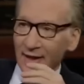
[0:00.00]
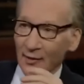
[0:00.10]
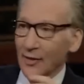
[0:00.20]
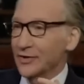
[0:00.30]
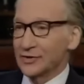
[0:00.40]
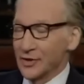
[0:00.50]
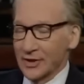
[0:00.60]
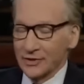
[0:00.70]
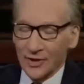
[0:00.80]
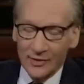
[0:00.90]
And all these
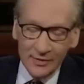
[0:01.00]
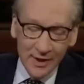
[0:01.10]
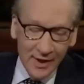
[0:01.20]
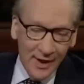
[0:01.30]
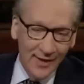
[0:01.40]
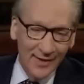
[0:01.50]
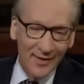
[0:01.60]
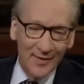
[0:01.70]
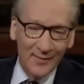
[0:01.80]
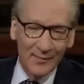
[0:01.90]
dirty jokes.
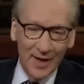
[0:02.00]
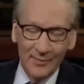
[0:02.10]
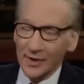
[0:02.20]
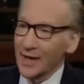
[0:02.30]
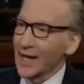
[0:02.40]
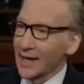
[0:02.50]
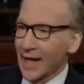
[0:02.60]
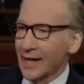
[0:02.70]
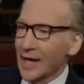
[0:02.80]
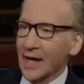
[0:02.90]
But I'm
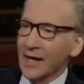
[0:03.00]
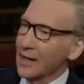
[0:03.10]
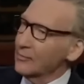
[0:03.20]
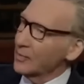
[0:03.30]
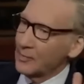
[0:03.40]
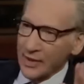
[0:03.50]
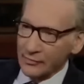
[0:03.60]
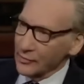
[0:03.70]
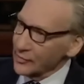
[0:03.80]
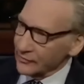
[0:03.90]
glad. And I'm a
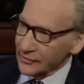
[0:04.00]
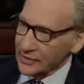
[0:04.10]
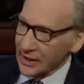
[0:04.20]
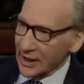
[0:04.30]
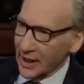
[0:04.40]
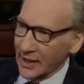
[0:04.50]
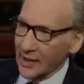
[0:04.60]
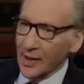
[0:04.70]
big rooter for CNN.